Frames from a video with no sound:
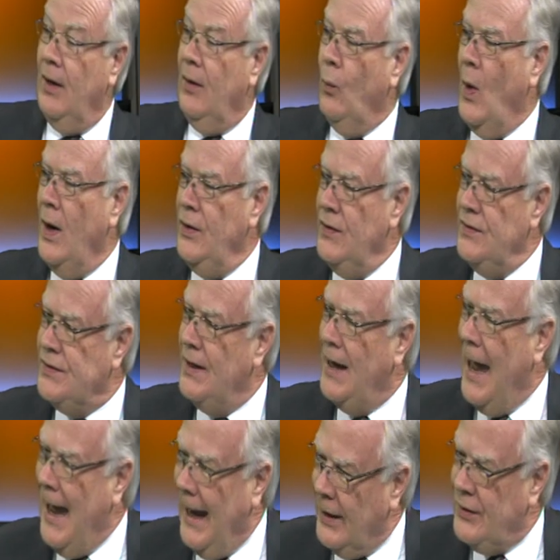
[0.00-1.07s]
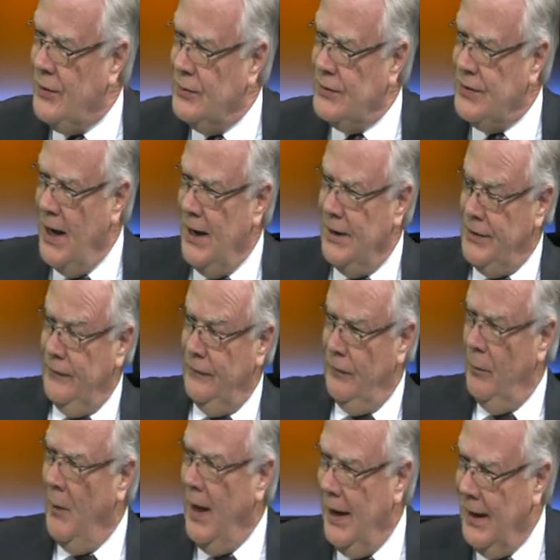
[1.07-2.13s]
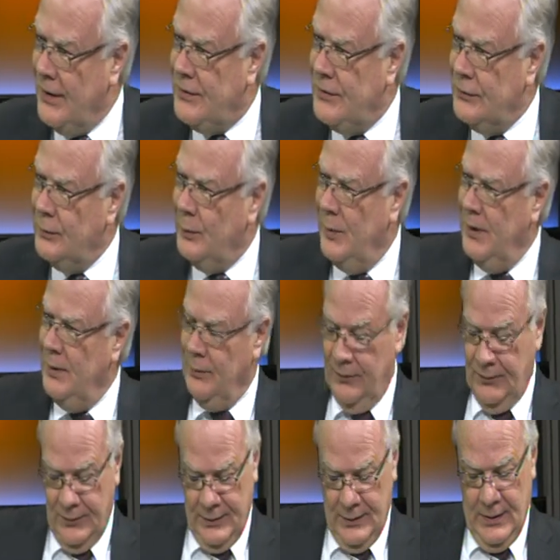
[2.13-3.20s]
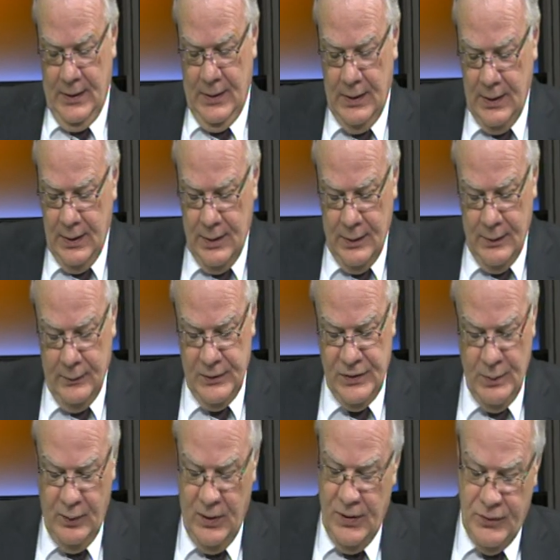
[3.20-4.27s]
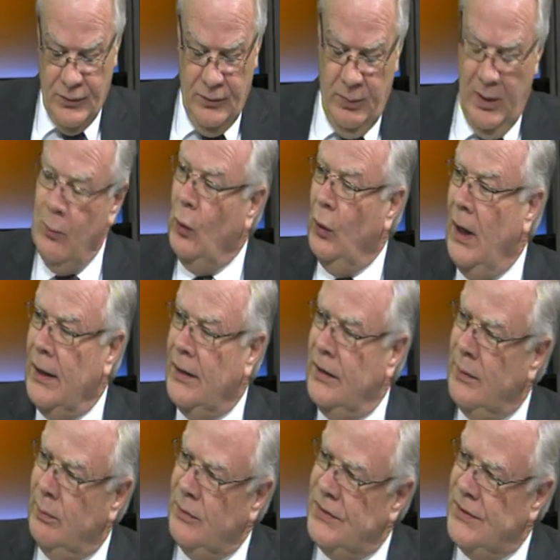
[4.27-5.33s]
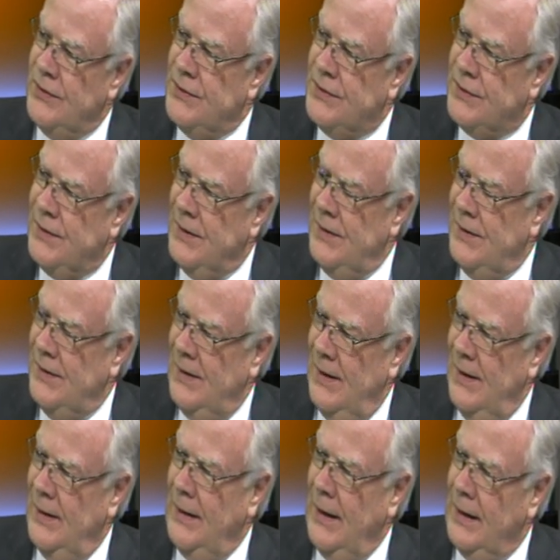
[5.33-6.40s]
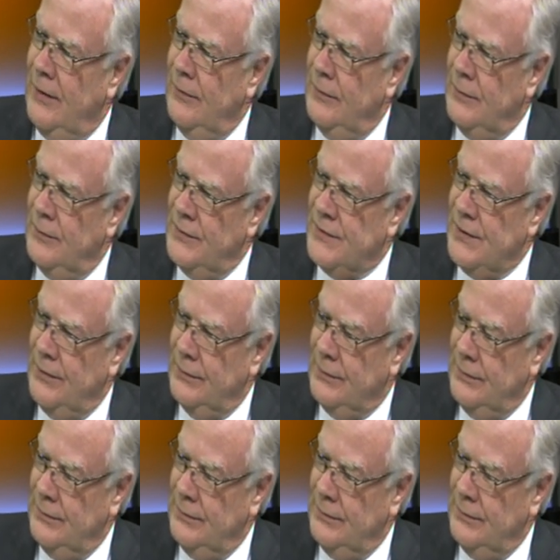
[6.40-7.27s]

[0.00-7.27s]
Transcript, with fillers: one using actual data from actual people, which approach would be more likely to produce an accurate result?